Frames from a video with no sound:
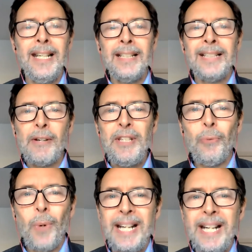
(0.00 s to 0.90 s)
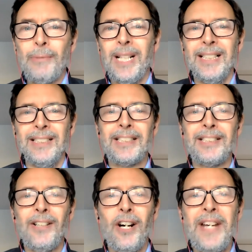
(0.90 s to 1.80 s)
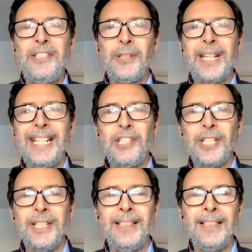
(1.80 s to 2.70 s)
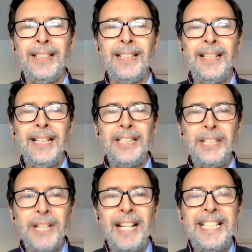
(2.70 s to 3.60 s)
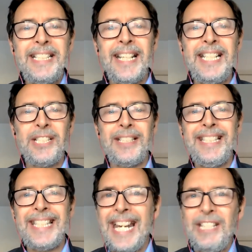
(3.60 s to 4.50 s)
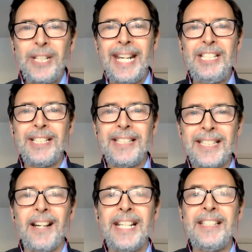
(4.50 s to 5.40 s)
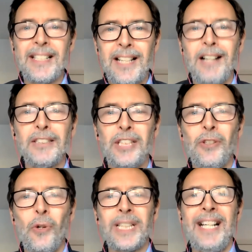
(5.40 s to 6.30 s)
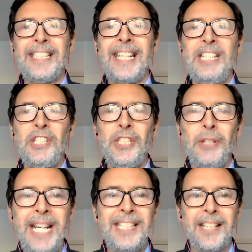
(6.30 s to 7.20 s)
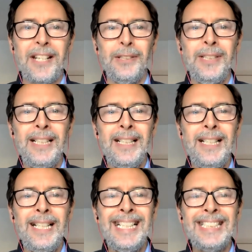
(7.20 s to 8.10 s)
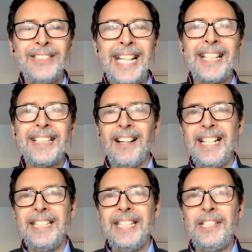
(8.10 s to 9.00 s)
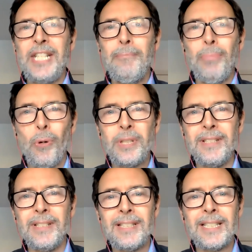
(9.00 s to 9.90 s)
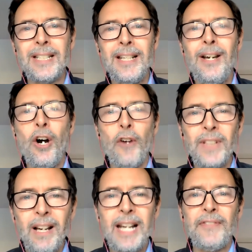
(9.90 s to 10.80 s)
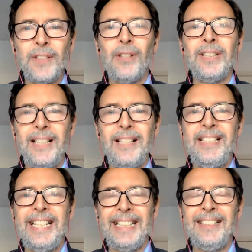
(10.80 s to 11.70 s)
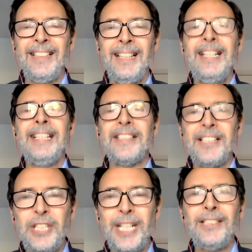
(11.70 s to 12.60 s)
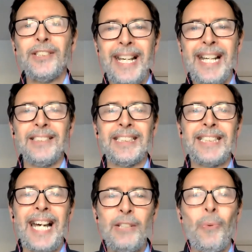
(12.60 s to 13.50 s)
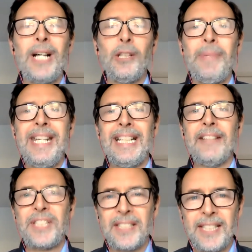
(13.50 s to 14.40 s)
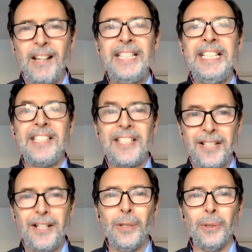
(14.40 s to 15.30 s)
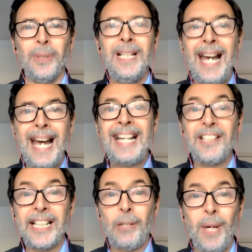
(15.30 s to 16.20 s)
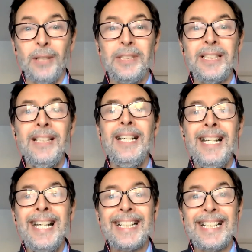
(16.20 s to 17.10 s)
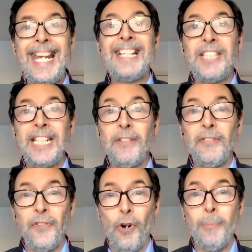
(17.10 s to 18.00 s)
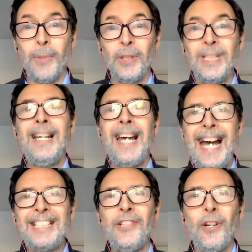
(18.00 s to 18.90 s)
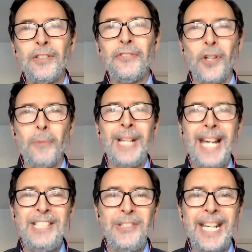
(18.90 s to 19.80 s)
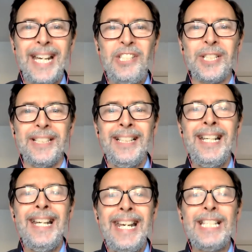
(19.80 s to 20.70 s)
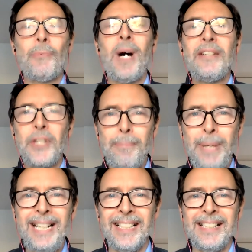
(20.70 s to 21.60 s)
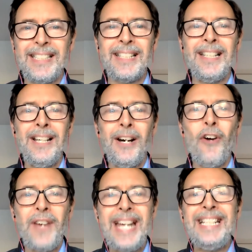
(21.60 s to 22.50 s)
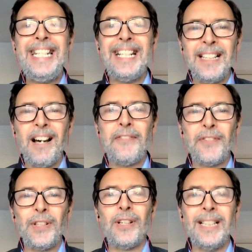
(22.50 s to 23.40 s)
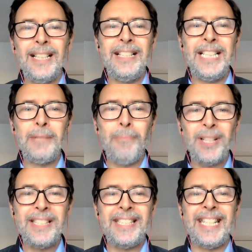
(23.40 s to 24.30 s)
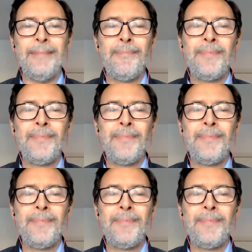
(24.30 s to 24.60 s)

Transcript: Now, in the wider world of education, the United Nations Education, Science and Culture Organization, UNESCO, recognizes the importance of lifelong learning to the general health and well-being of societies as a whole. And I quote, "Connecting formal and non-formal education is one of the pillars of any lifelong learning policy."